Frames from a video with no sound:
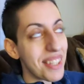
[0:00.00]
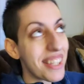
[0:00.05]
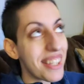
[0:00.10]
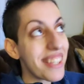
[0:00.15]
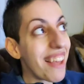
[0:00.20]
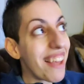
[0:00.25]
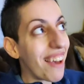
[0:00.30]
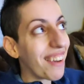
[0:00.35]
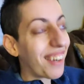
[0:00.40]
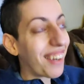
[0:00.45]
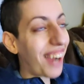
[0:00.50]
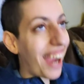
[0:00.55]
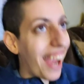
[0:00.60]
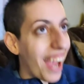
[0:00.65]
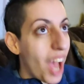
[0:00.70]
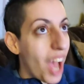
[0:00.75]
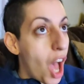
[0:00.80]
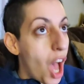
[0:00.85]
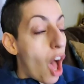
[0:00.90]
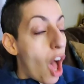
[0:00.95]
So great.
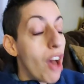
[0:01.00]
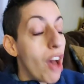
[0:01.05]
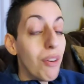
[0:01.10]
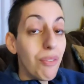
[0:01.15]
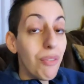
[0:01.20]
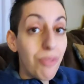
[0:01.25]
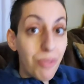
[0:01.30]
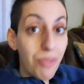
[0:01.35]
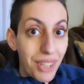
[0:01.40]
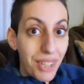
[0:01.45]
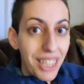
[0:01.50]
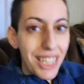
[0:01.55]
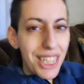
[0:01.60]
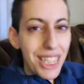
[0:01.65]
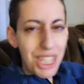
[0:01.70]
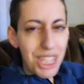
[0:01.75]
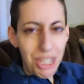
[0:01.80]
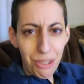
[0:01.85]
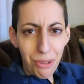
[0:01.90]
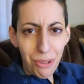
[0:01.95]

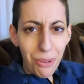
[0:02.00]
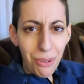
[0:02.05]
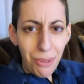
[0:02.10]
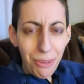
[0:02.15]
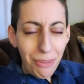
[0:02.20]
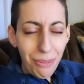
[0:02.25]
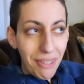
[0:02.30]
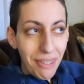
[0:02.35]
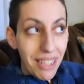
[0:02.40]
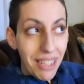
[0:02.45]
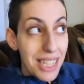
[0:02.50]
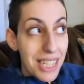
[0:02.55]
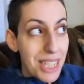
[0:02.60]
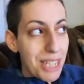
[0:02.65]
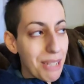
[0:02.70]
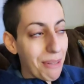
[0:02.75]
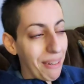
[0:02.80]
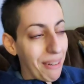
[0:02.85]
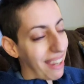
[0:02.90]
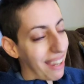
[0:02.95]
42 feels
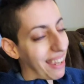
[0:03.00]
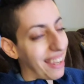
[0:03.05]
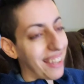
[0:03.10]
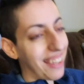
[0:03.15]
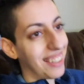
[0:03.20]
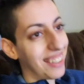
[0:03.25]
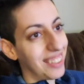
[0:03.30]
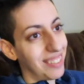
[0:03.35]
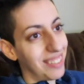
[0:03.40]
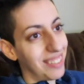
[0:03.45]
great.